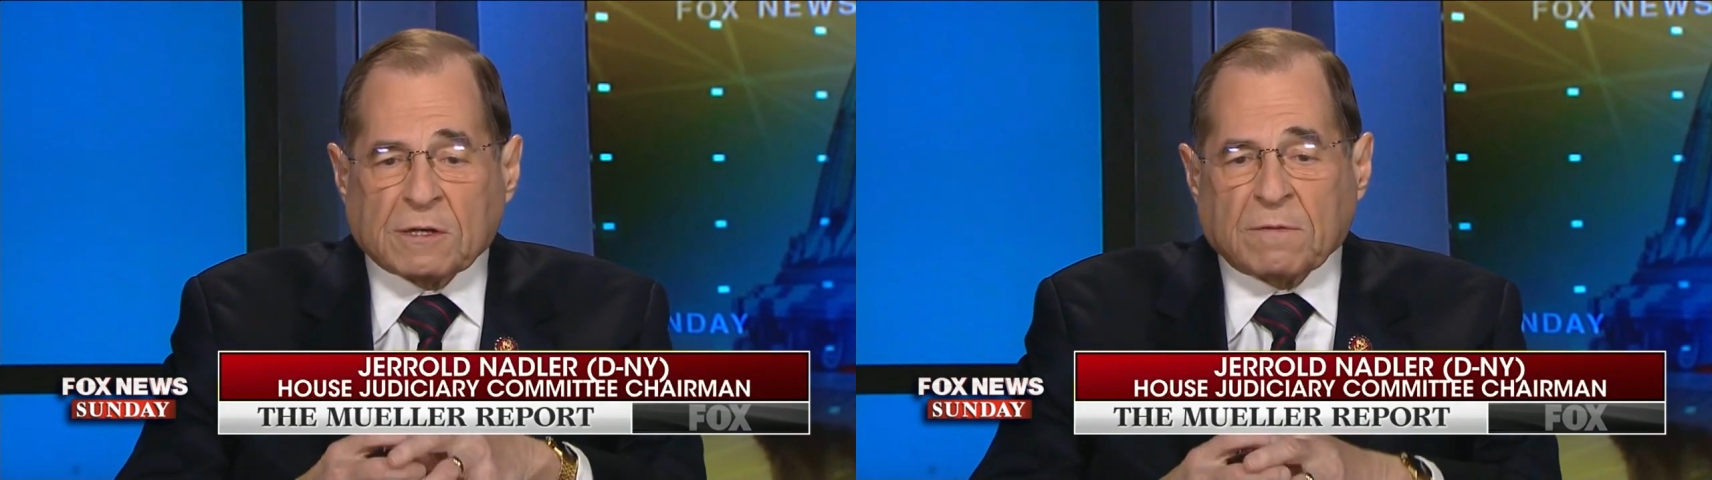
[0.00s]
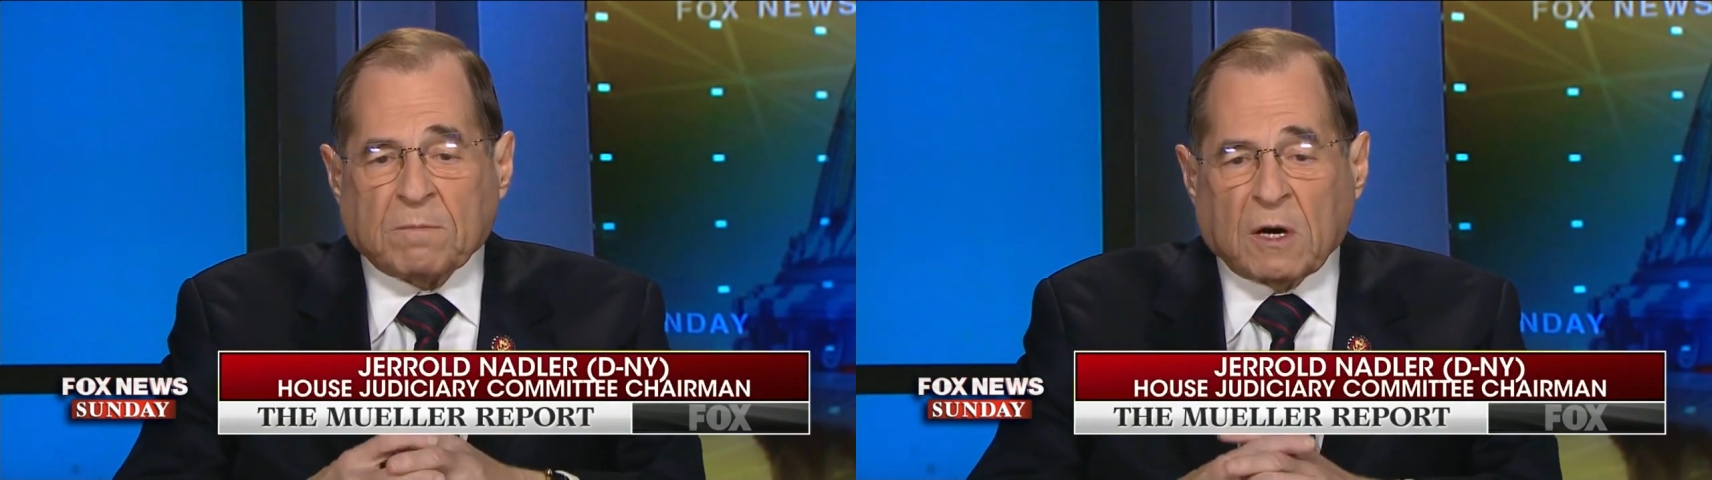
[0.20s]

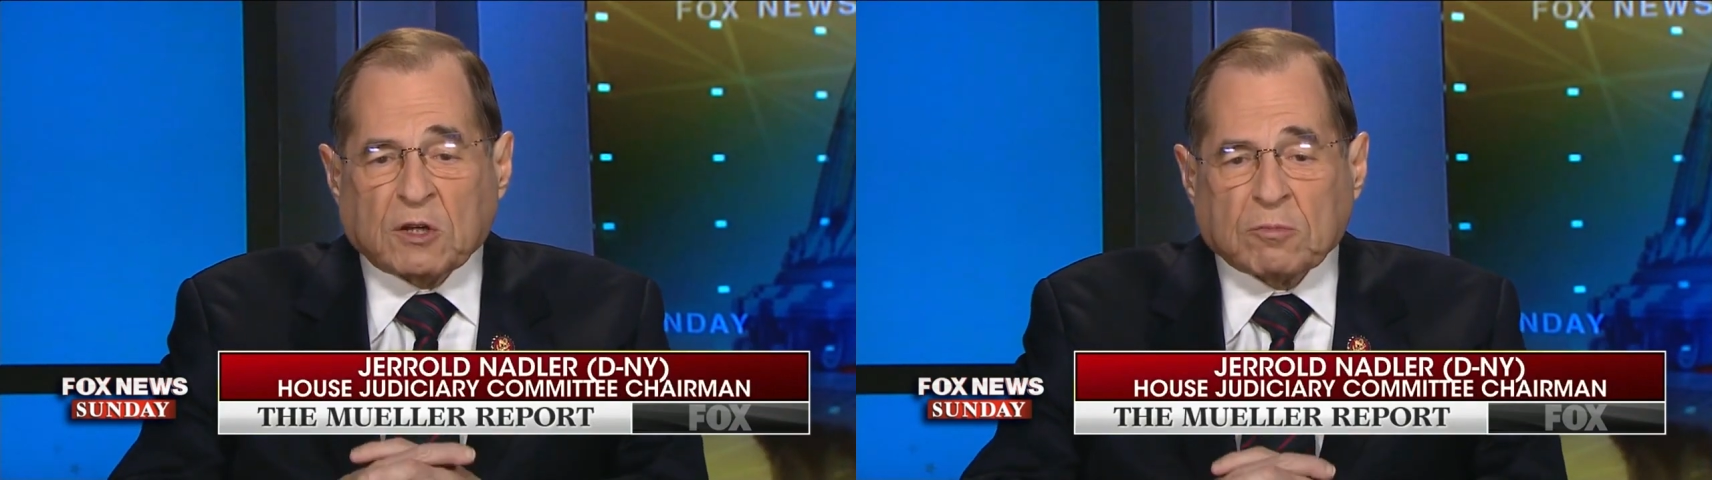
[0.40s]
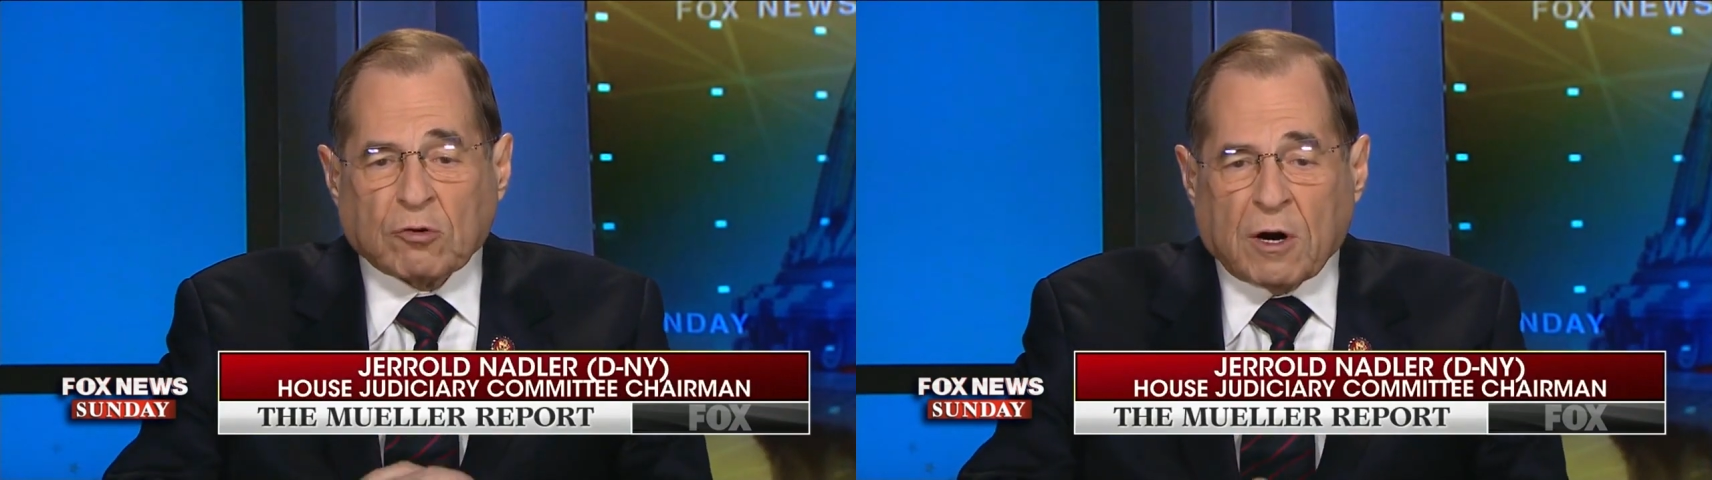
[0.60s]
is
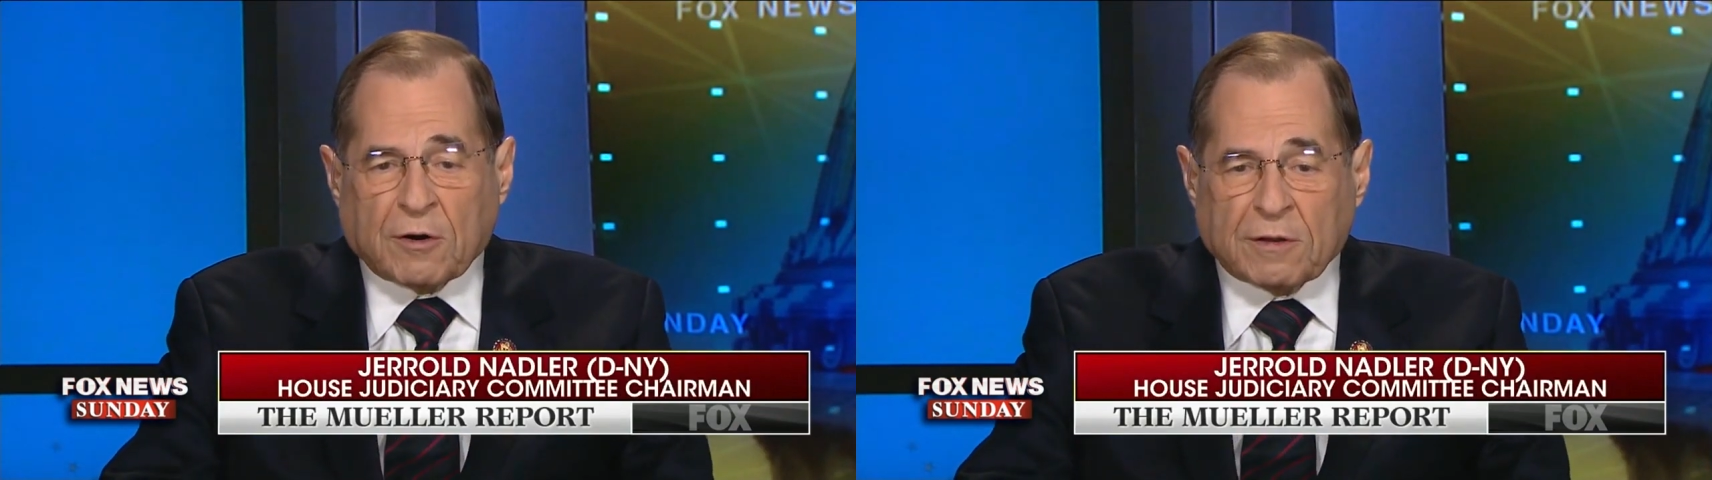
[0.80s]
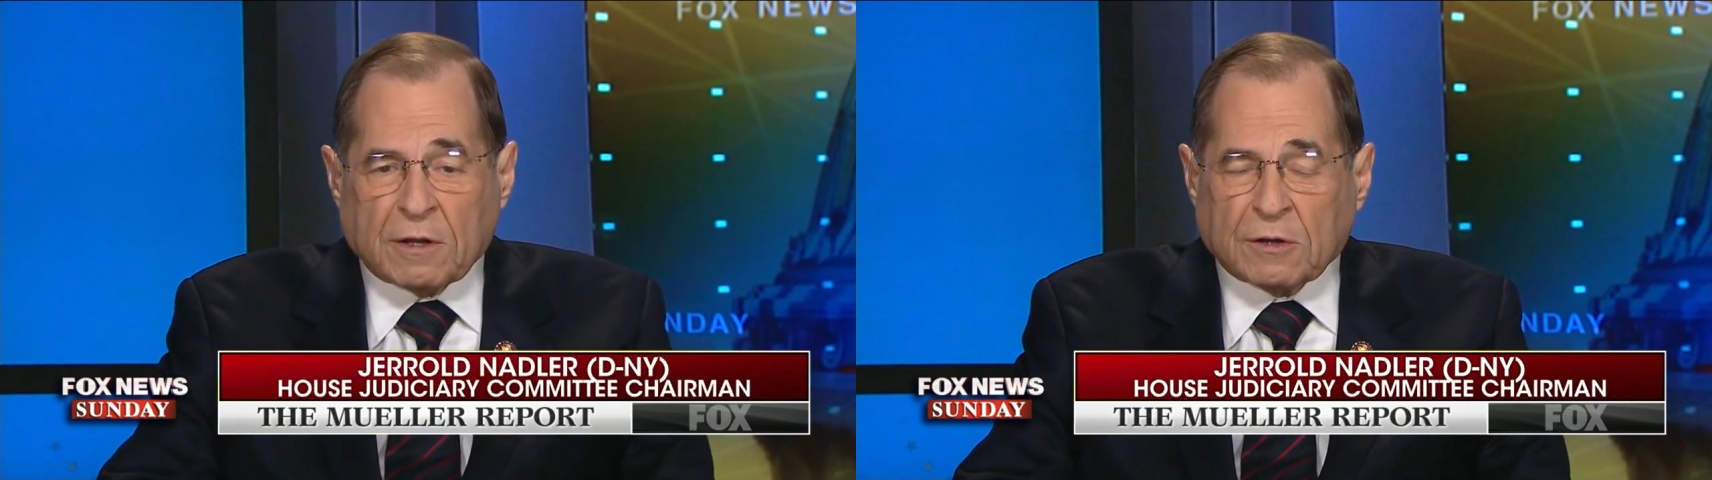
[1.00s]
much
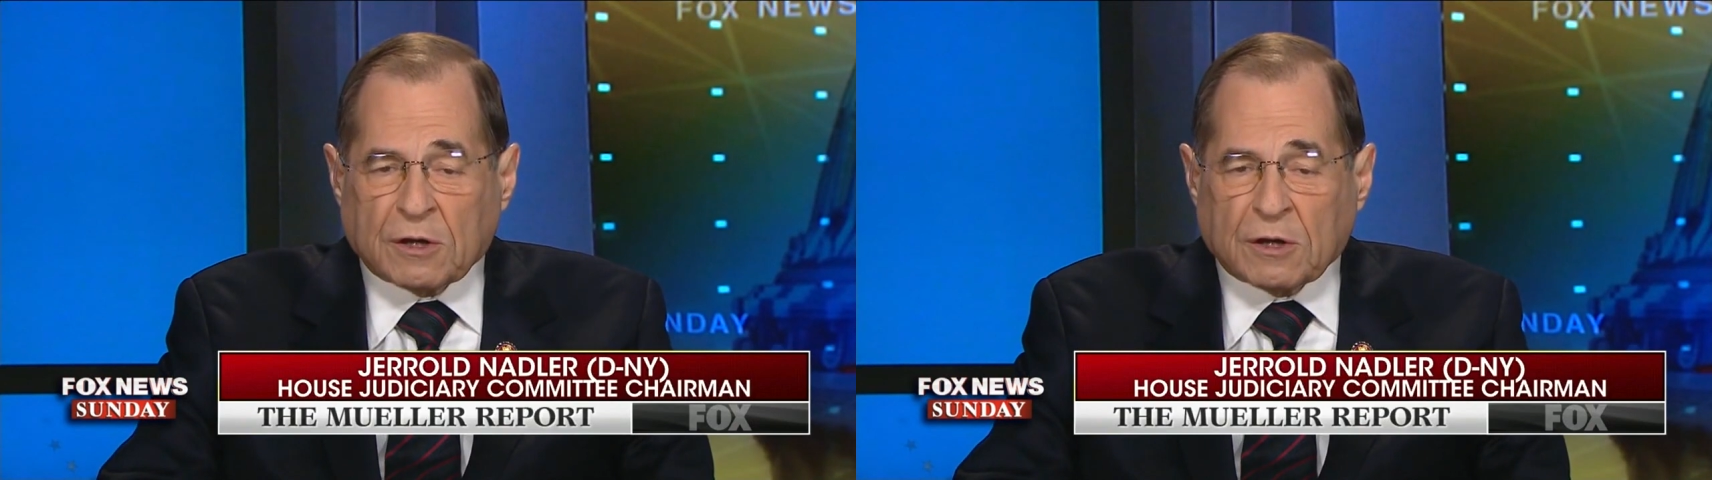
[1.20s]
broader than